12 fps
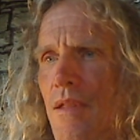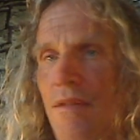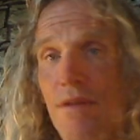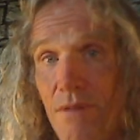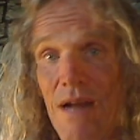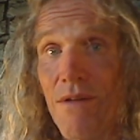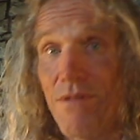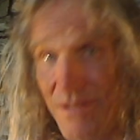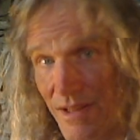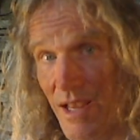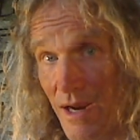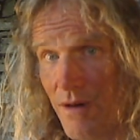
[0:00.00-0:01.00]
The ground
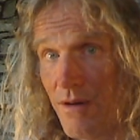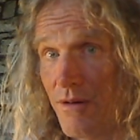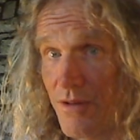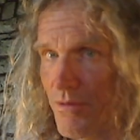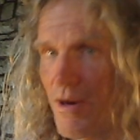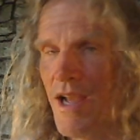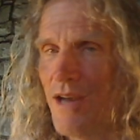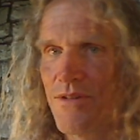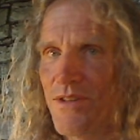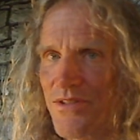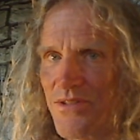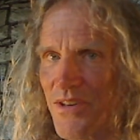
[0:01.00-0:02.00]
is there, the
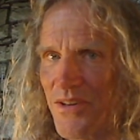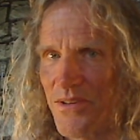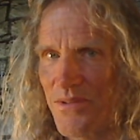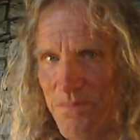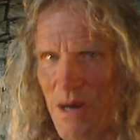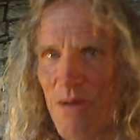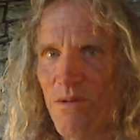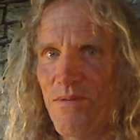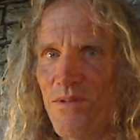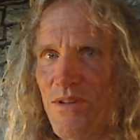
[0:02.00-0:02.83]
ground is a powerful